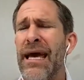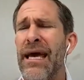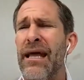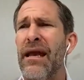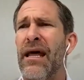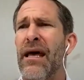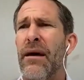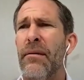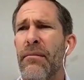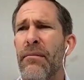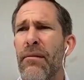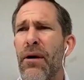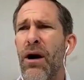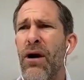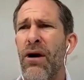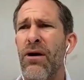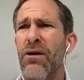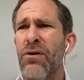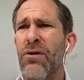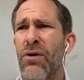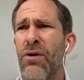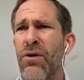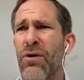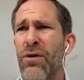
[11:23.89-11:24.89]
And
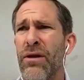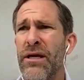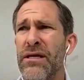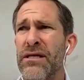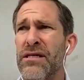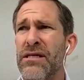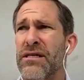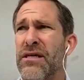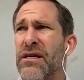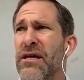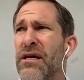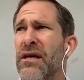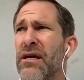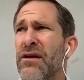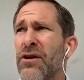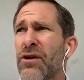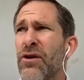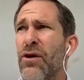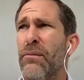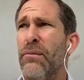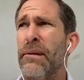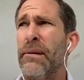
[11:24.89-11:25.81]
our goal is, you know,